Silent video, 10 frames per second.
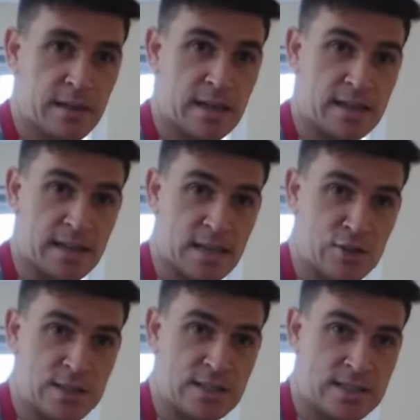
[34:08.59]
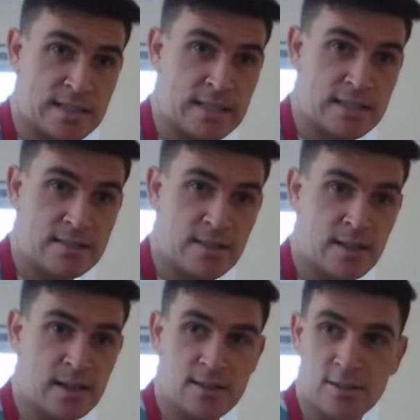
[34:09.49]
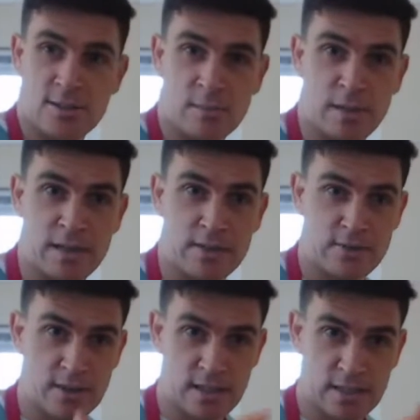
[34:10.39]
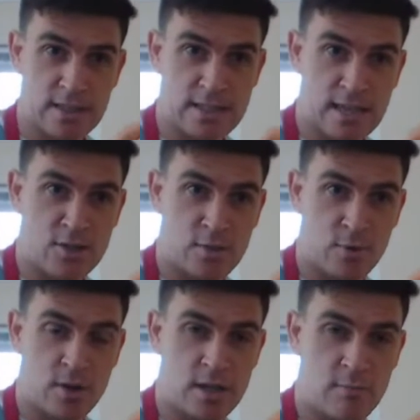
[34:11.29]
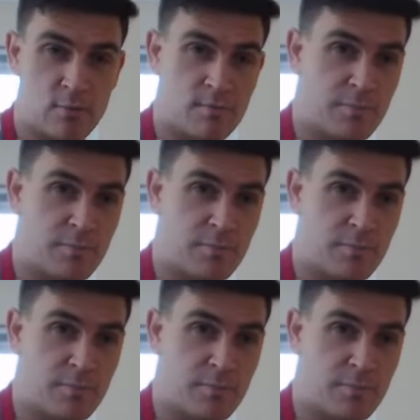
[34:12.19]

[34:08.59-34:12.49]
and it can actually seize the stick blender so that it doesn't actually work anymore.